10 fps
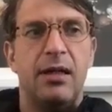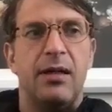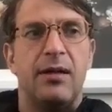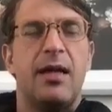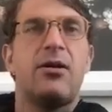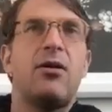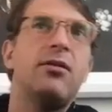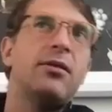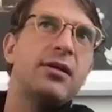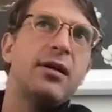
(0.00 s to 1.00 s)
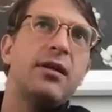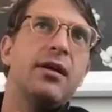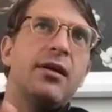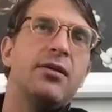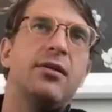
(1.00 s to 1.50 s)
And that context, I
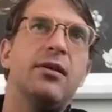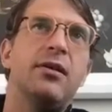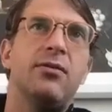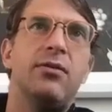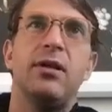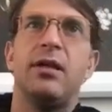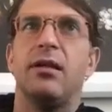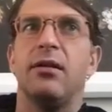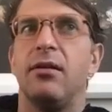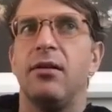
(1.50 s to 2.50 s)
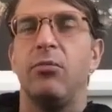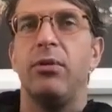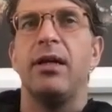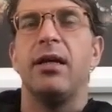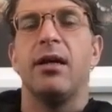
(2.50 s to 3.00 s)
think, is is really the the
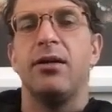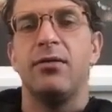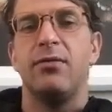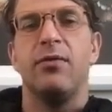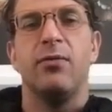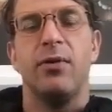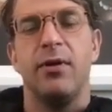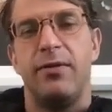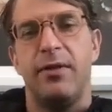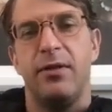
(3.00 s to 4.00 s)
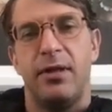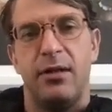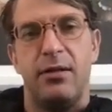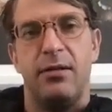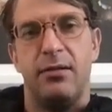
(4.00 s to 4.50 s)
bleeding edge of, of where the field's
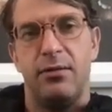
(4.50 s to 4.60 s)
headed,